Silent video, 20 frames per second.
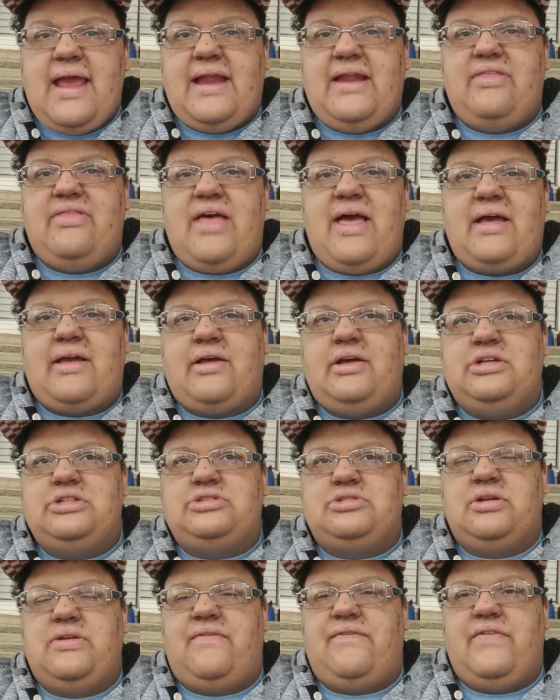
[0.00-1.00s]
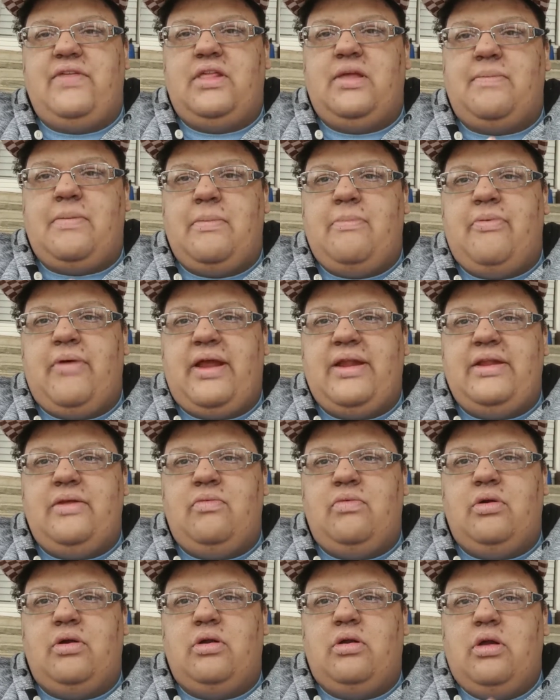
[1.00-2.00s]
And in that country, Philip and
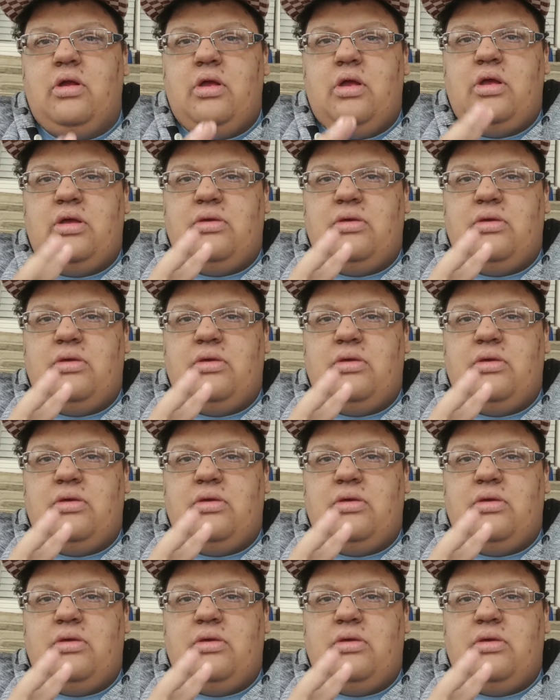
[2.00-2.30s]
Brandon were